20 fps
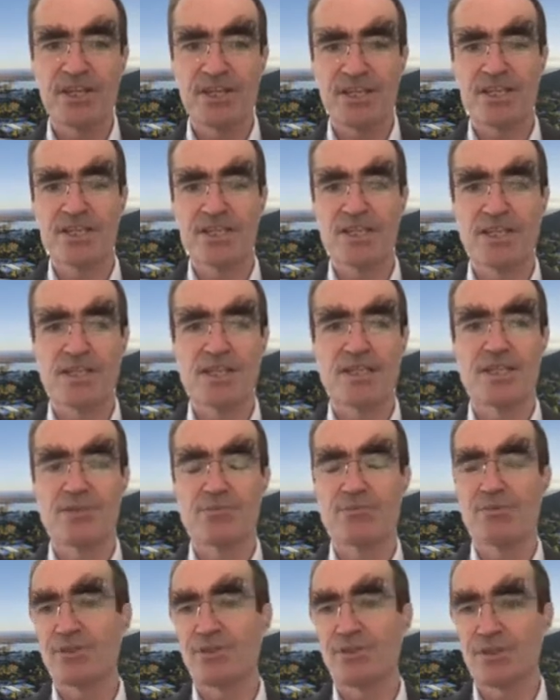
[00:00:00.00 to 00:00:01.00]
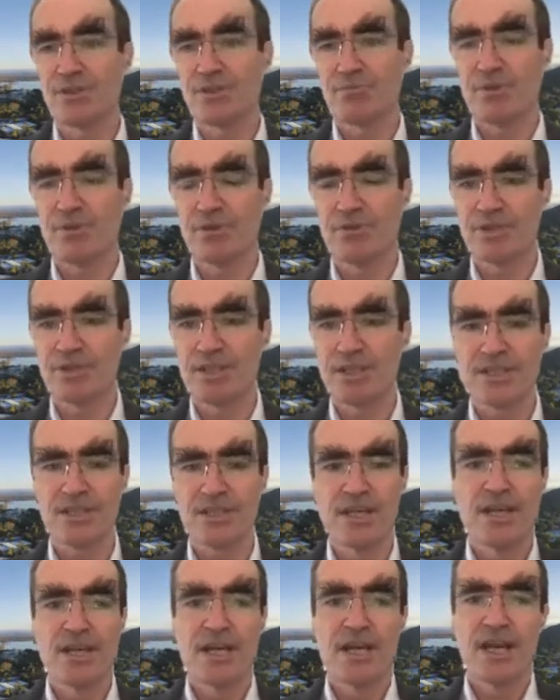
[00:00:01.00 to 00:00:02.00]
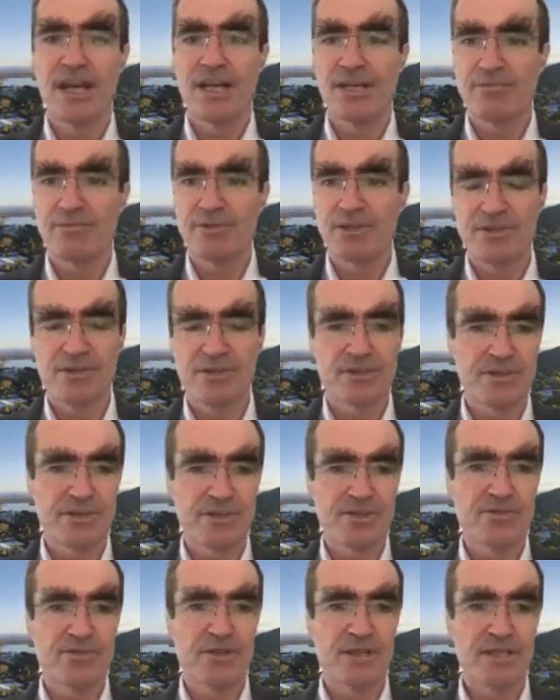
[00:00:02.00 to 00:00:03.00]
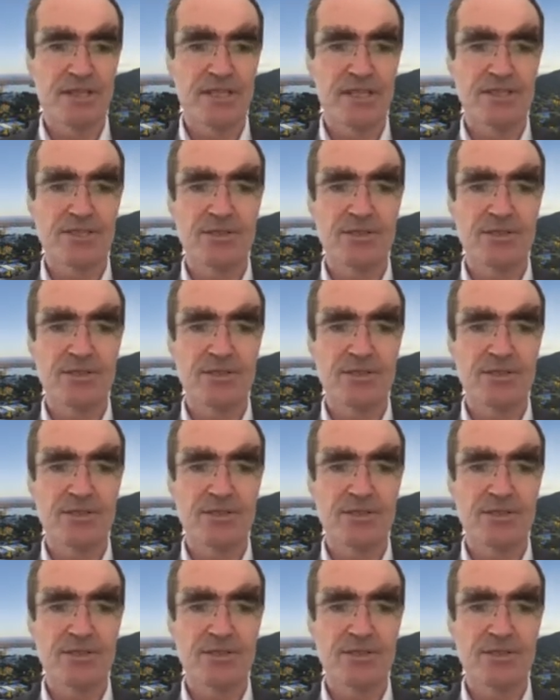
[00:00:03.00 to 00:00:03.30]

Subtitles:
second year is research project and research training.